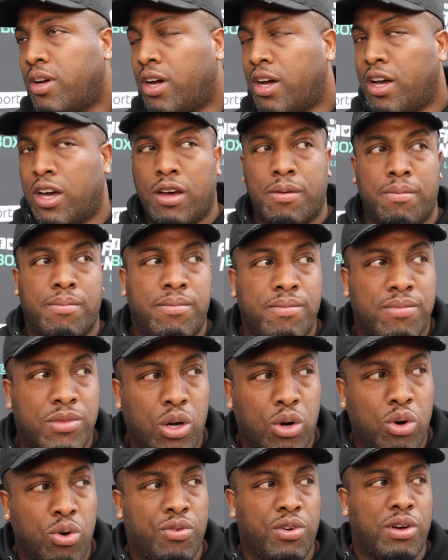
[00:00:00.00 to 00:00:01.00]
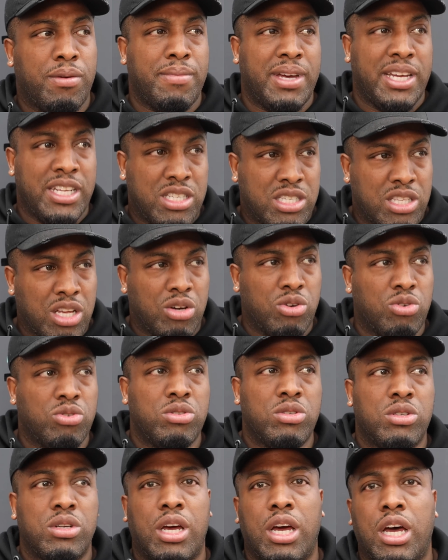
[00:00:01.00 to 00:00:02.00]
um, Dover, Maidstone,
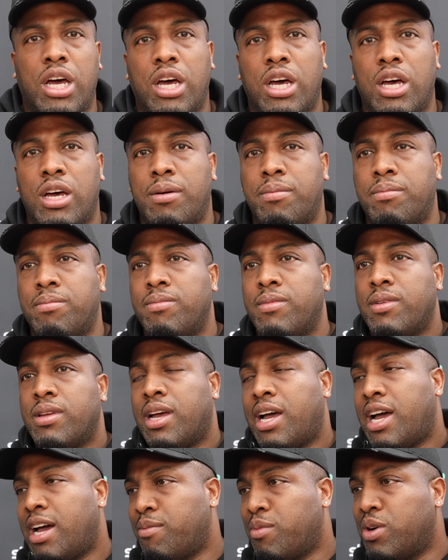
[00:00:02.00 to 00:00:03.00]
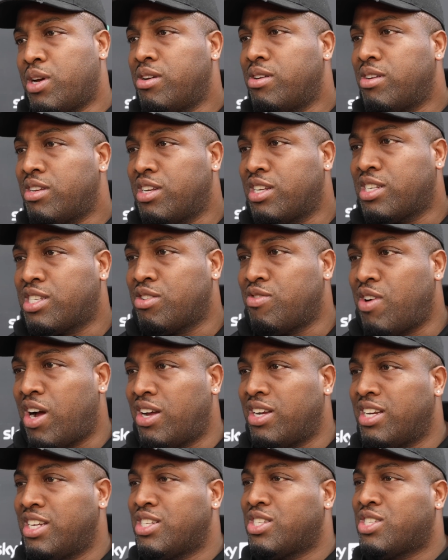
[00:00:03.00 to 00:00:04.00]
um, and we're,
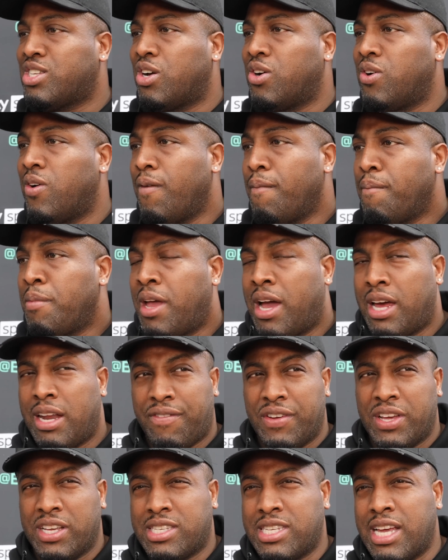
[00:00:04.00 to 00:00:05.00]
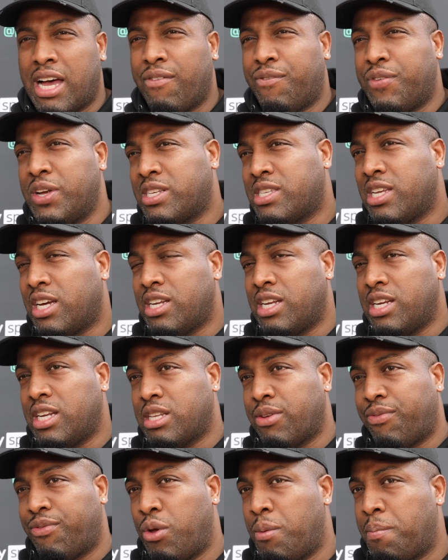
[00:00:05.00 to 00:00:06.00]
surrounding. So, and I think Southeast London,
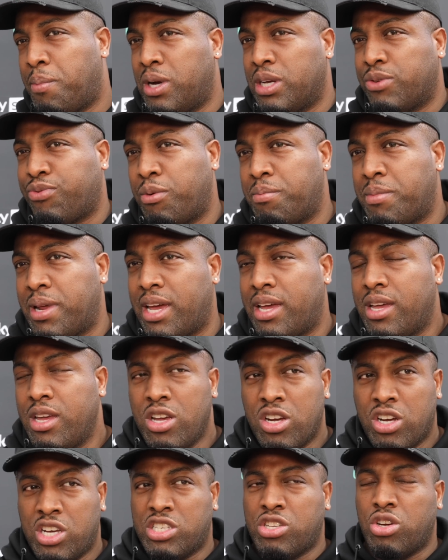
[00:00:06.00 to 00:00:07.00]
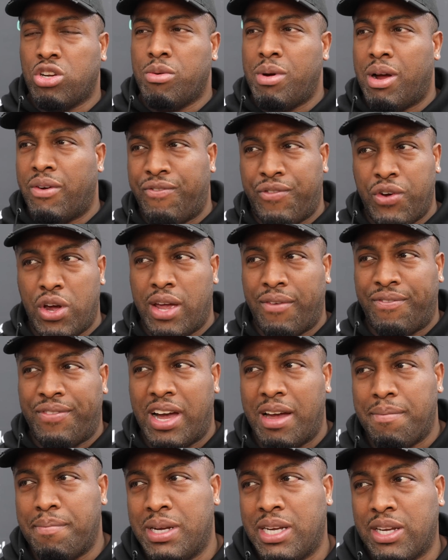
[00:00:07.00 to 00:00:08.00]
there's a few boys from there. It's only around
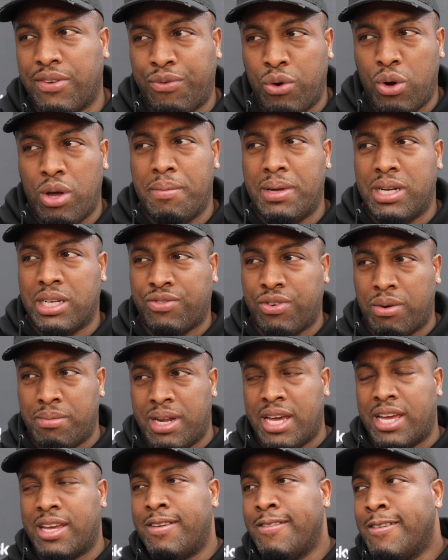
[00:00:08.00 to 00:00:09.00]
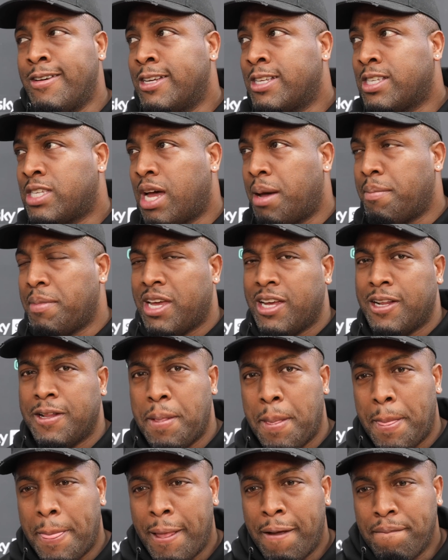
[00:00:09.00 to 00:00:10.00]
35 minutes, 40 minutes from there. So I
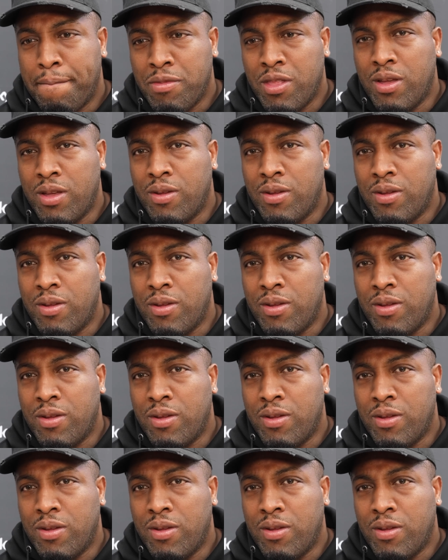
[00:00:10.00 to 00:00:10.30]
mean,